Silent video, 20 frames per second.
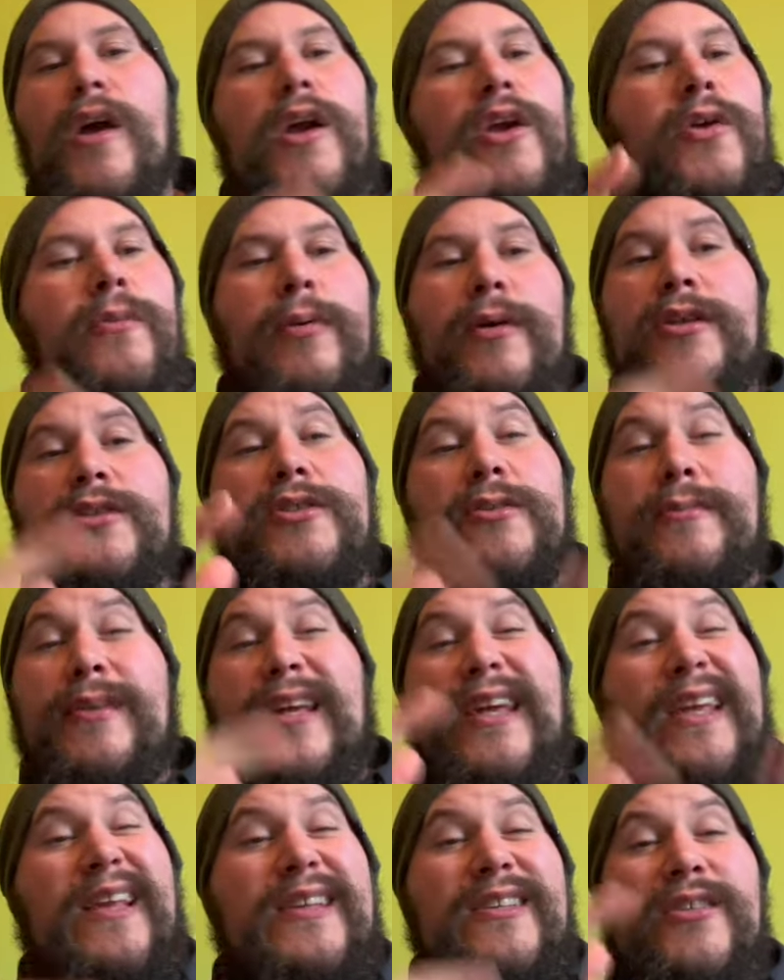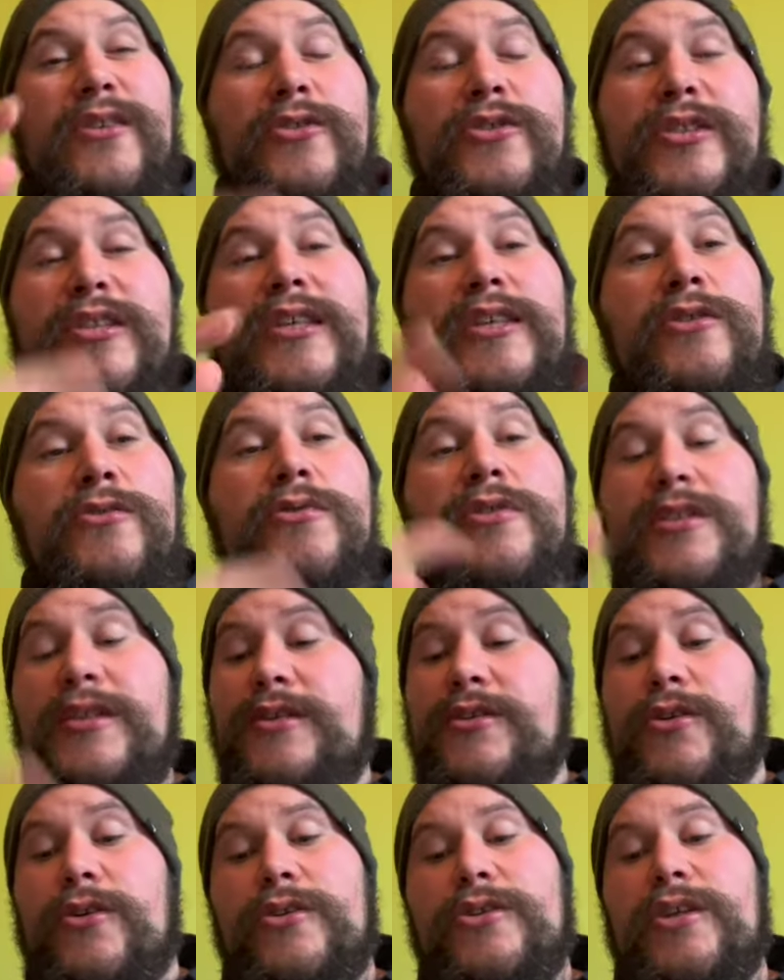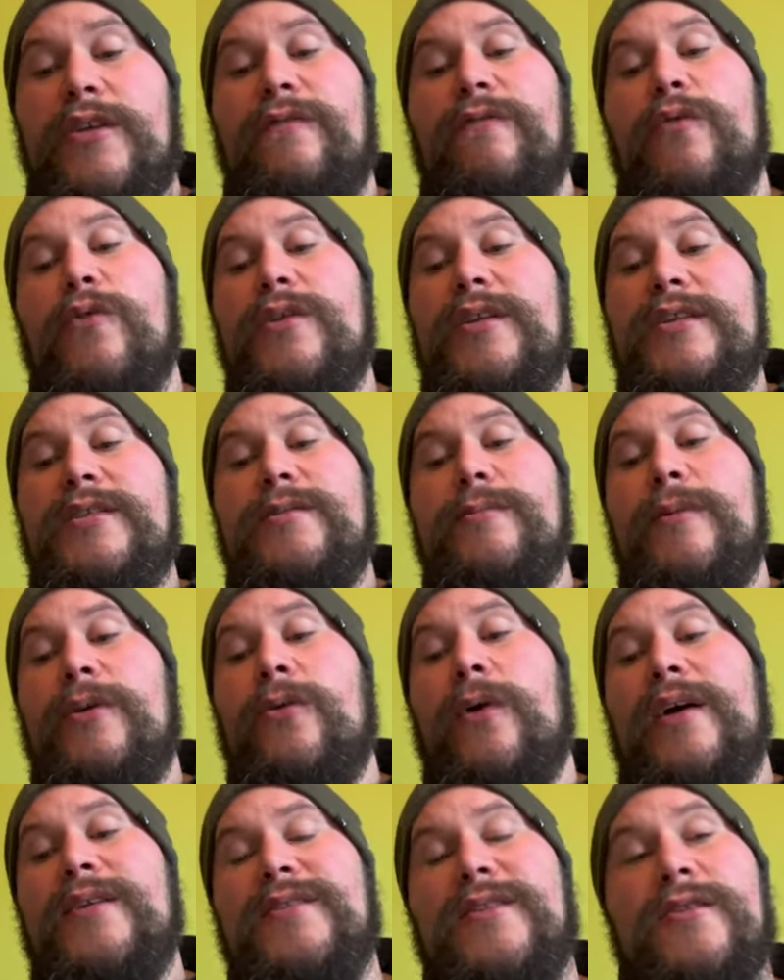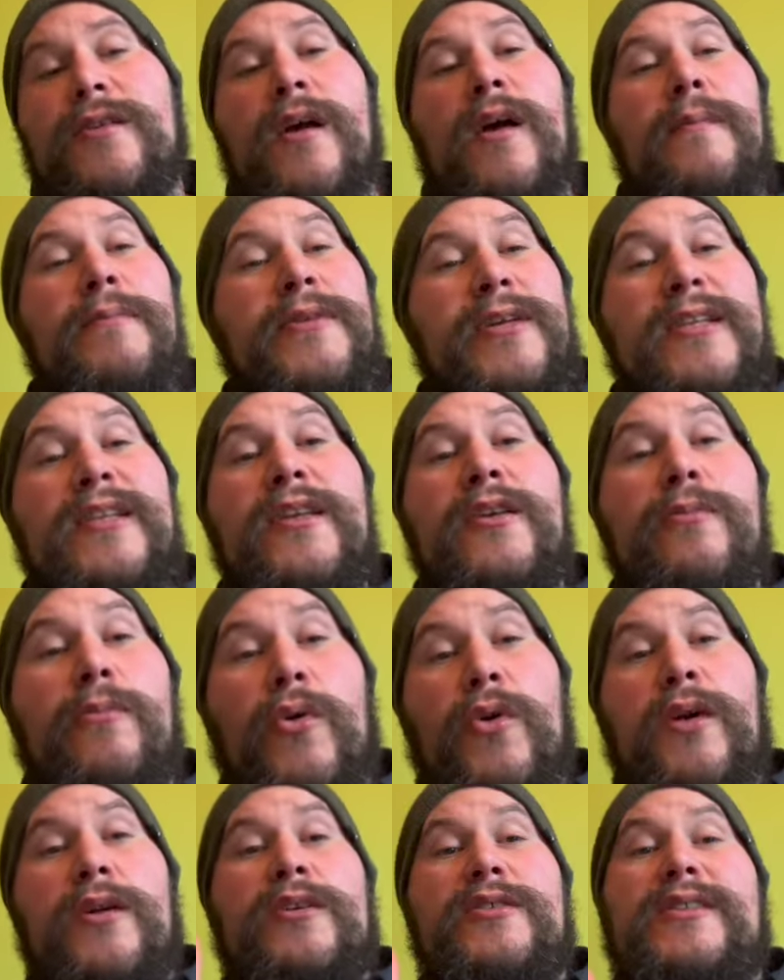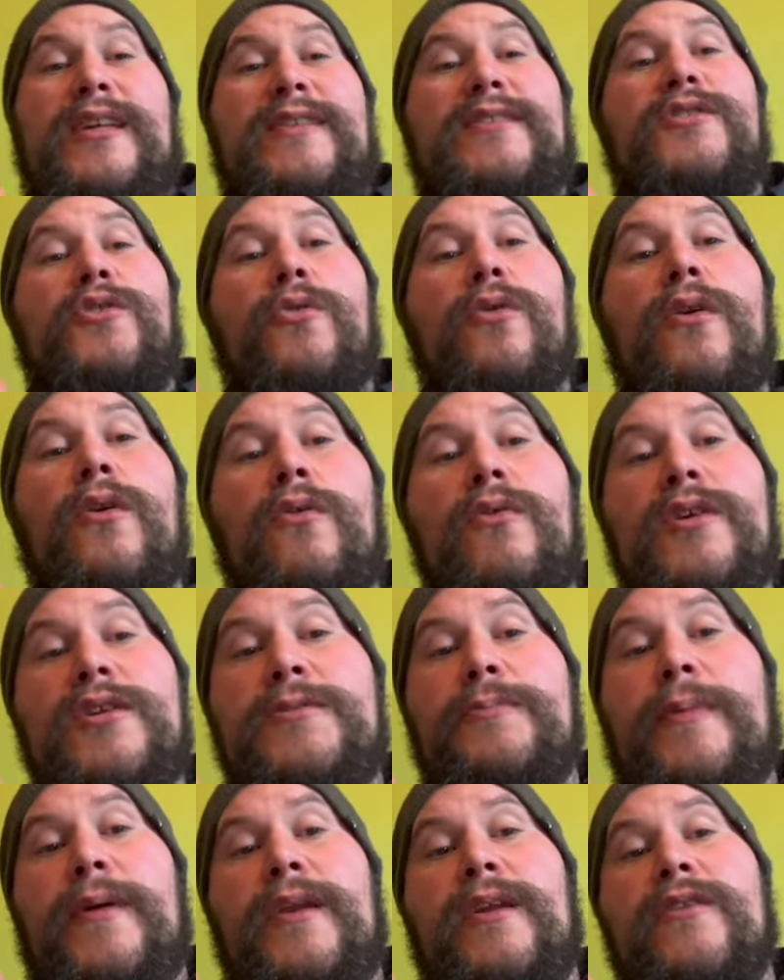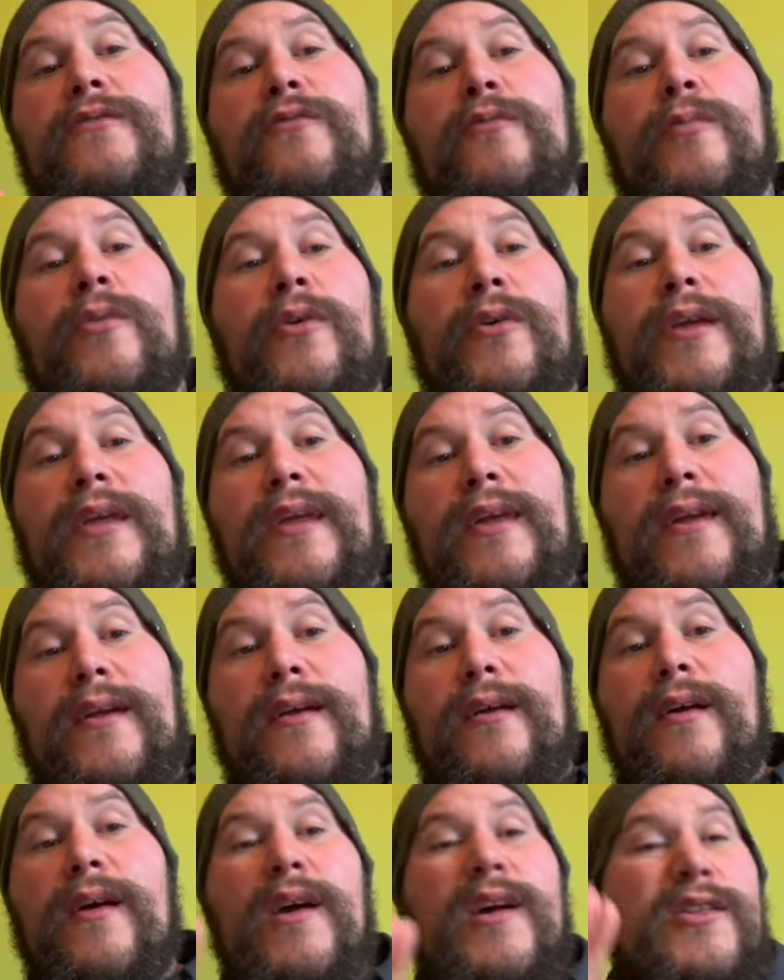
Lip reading: Your body's going to be continuously searching for these amino acids, particularly in the morning, because that's your longest period from not eating.